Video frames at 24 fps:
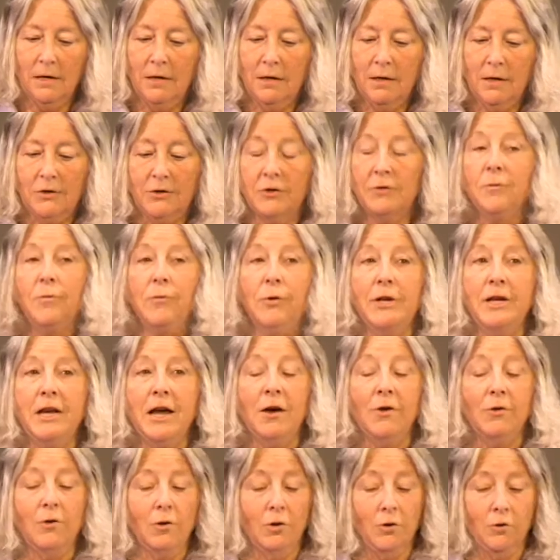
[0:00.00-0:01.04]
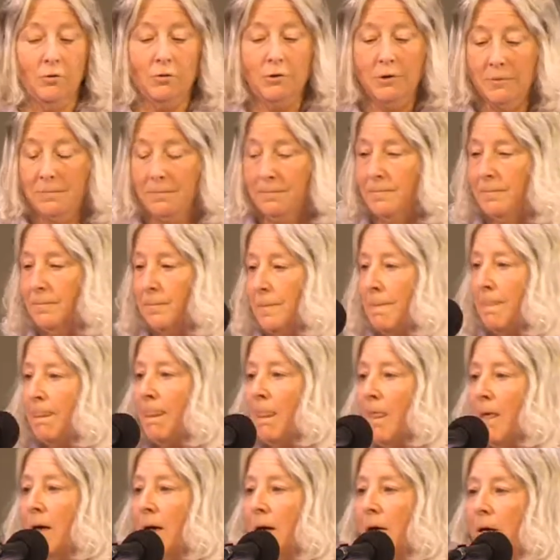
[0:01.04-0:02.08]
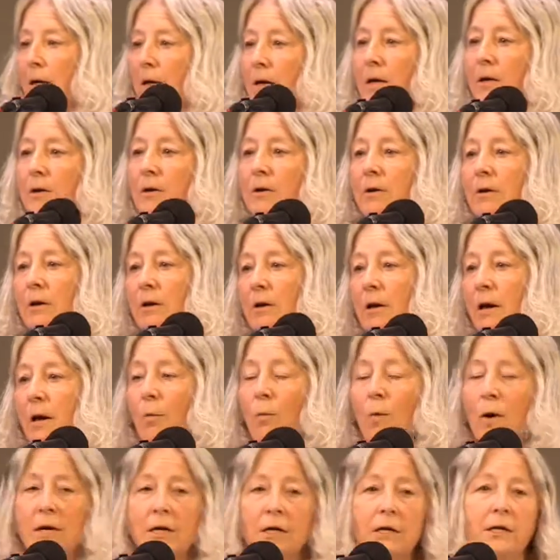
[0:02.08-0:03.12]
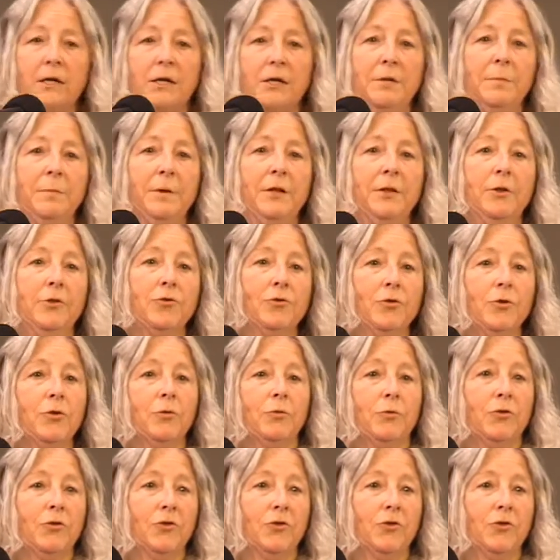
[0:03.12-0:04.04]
It's a free download, and I wanted it to be the truth,